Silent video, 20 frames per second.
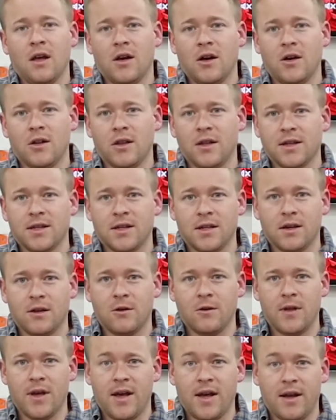I'd like to
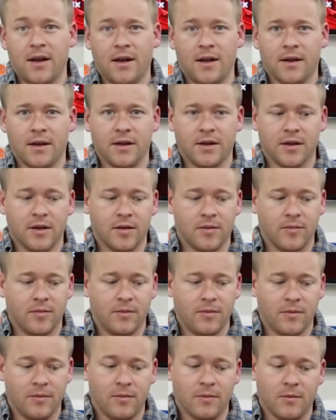know that
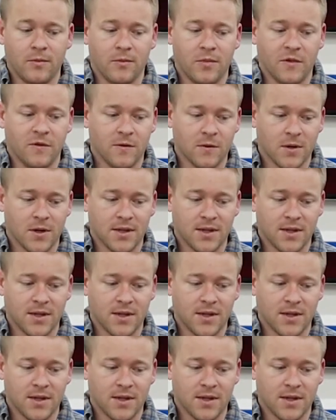before